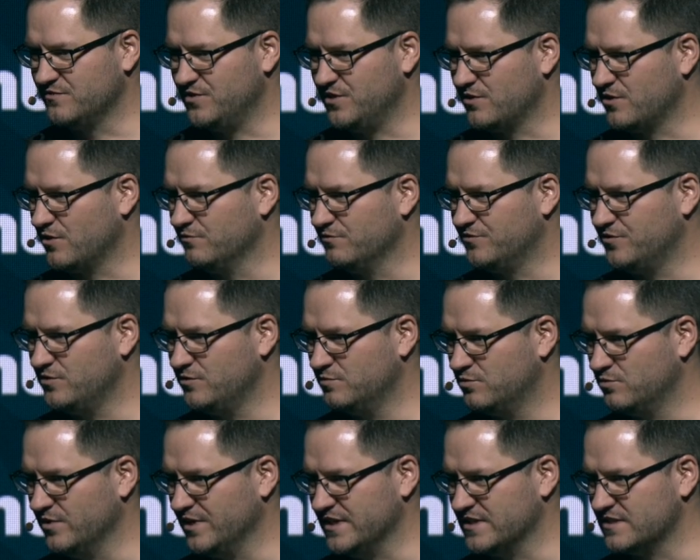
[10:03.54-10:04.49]
of your own
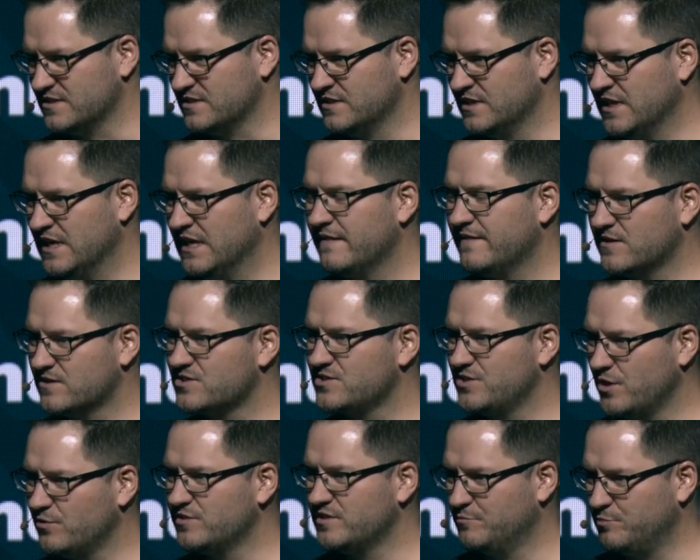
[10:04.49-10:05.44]
viewpoints, there's
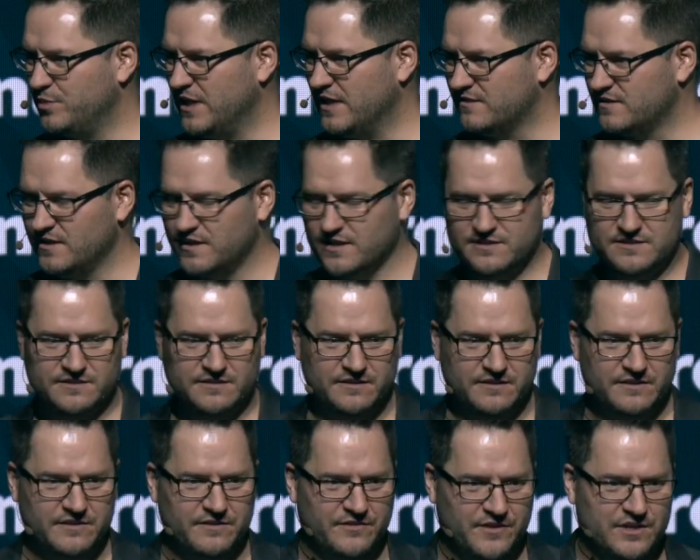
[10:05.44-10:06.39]
no debate that
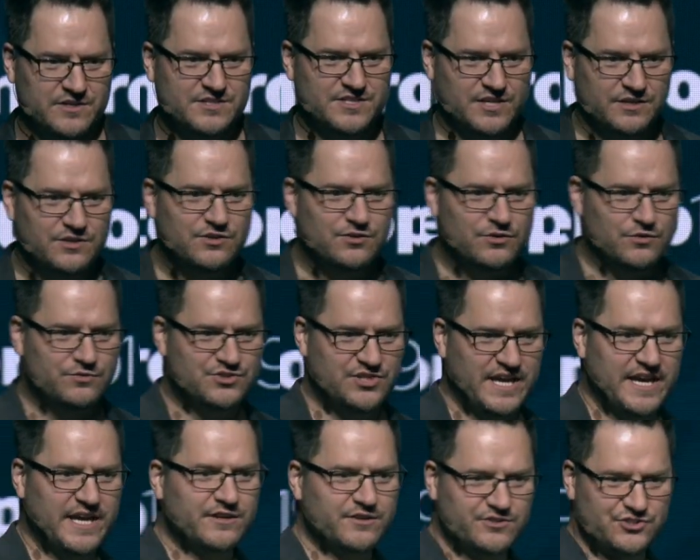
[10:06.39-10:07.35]
there's a huge
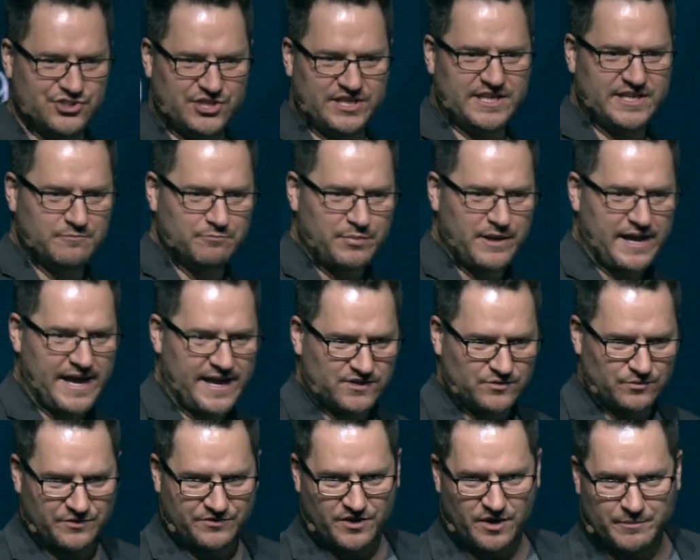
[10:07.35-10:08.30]
energy impact
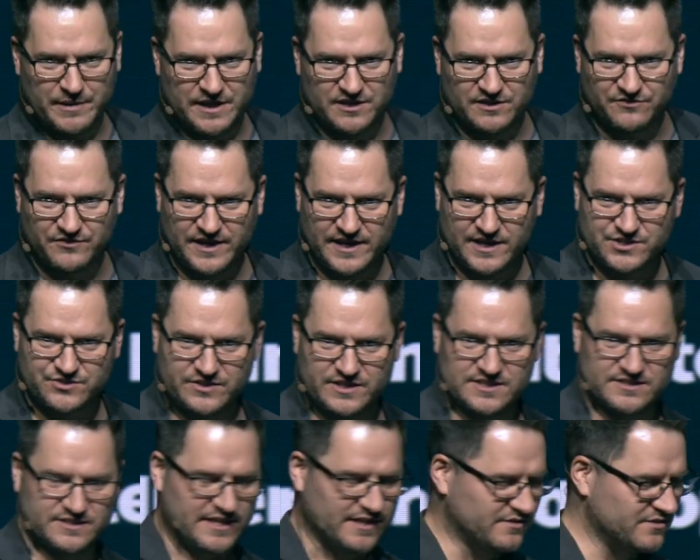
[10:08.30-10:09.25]
with our manufacturing
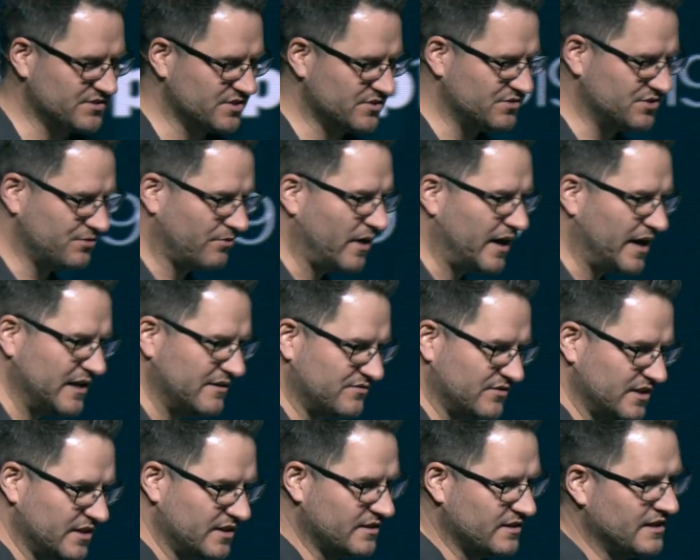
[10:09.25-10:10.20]
sector. So
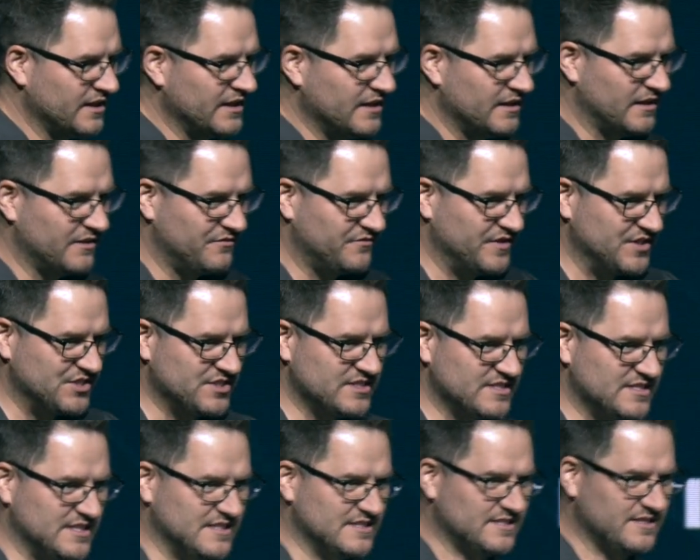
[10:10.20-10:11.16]
driving
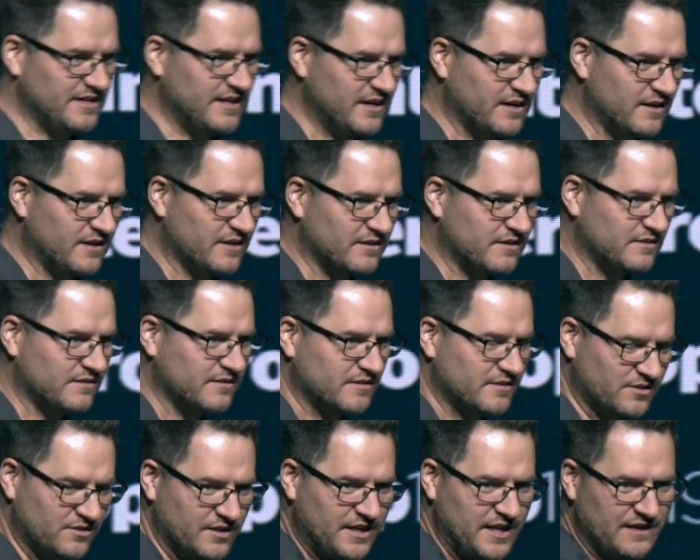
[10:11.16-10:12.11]
efficiencies there
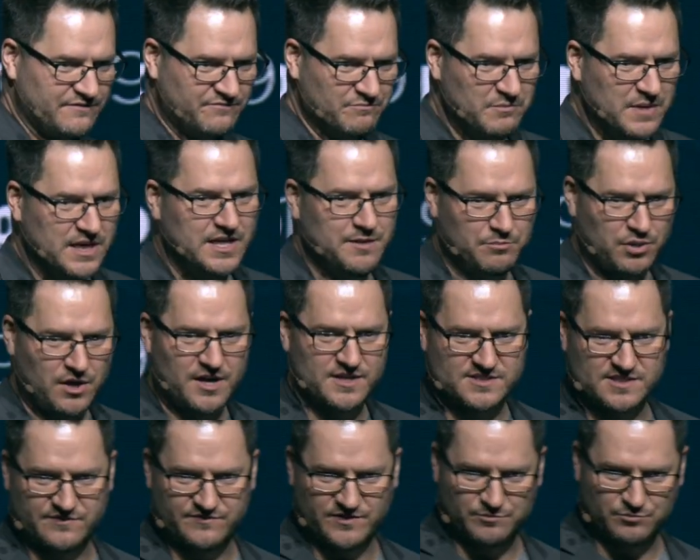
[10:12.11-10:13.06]
could have many
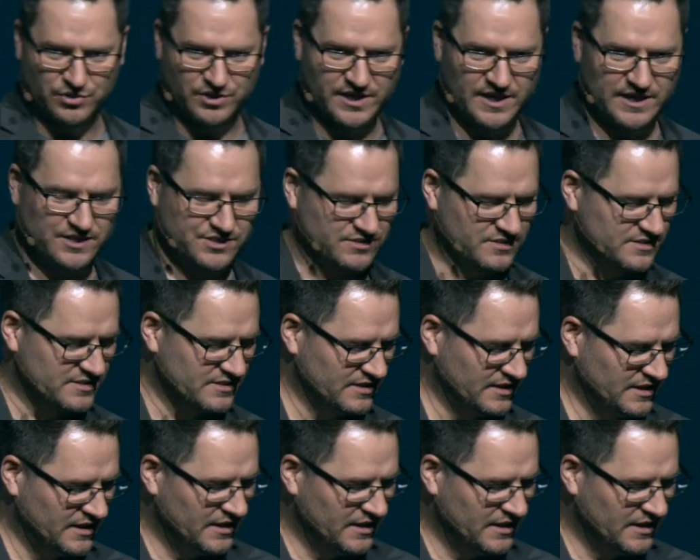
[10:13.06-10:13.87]
positive implications.